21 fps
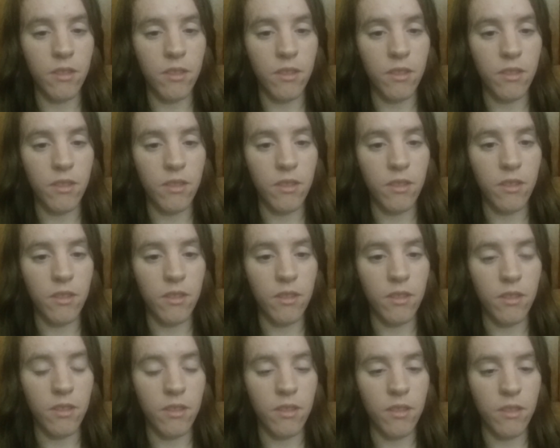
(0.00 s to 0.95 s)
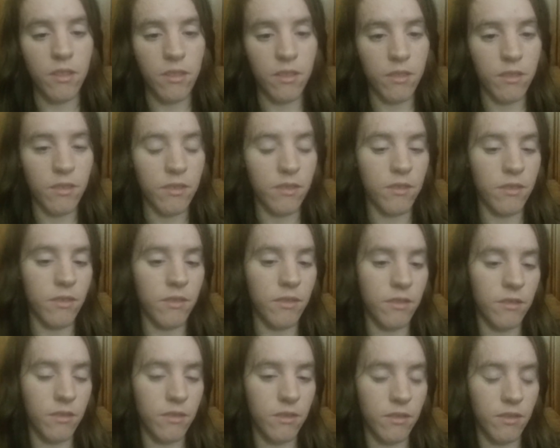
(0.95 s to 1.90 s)

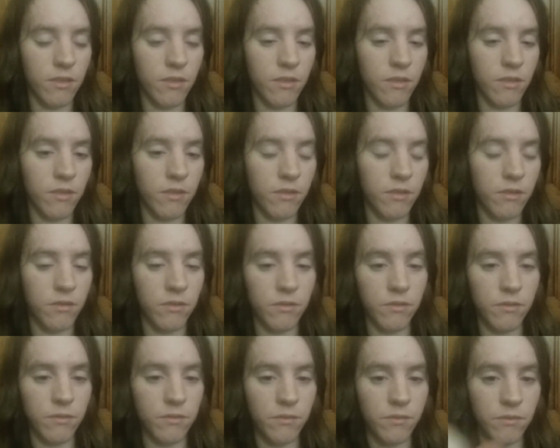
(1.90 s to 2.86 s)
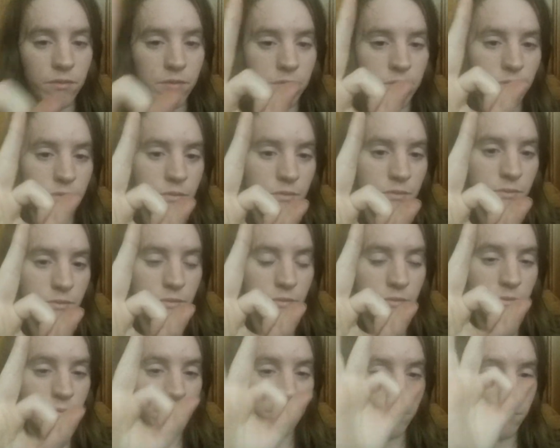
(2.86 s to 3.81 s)

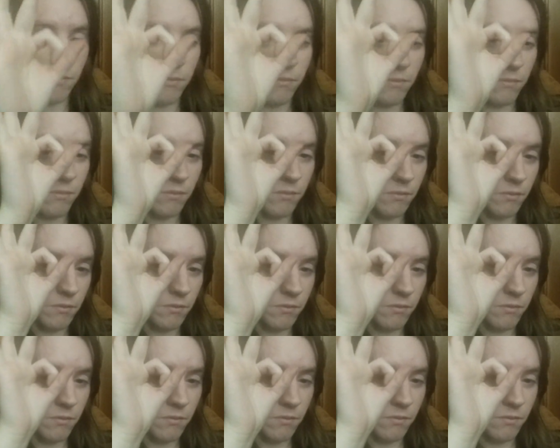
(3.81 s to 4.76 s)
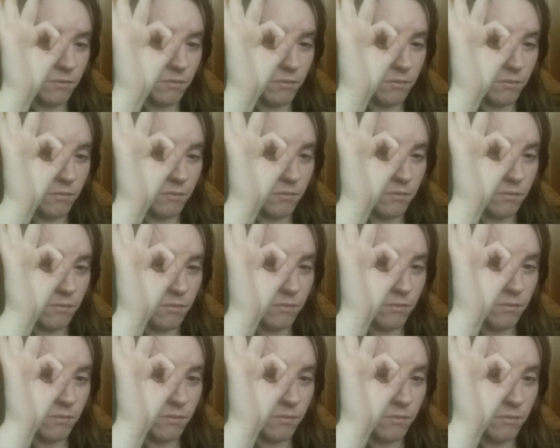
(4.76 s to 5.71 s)

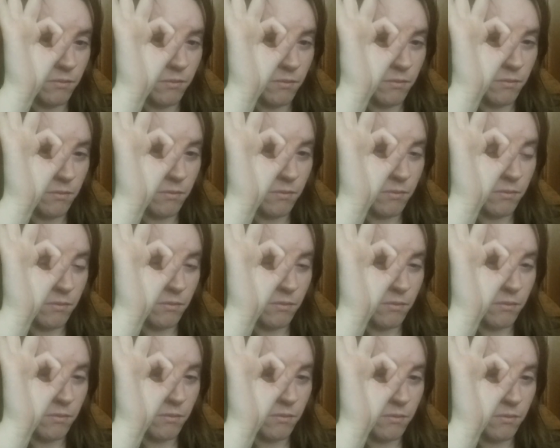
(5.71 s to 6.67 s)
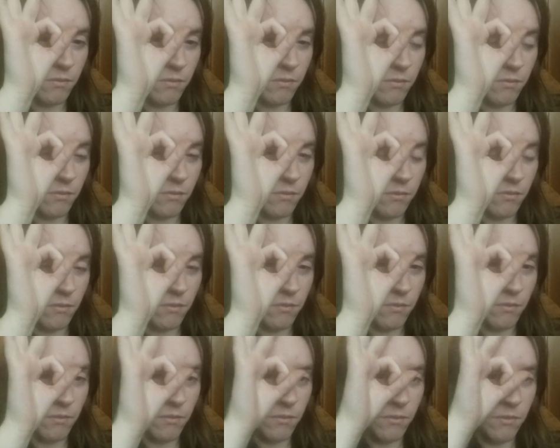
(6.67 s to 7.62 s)

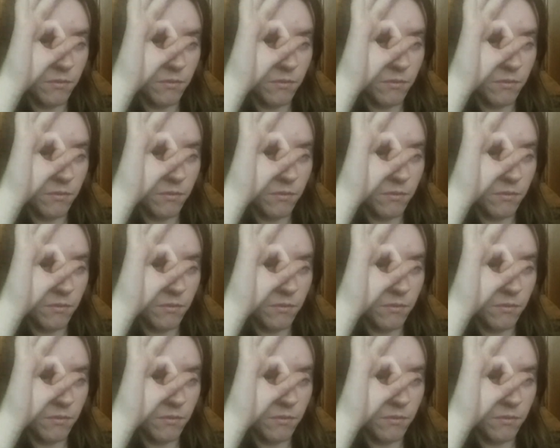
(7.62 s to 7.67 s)
Nothing is said.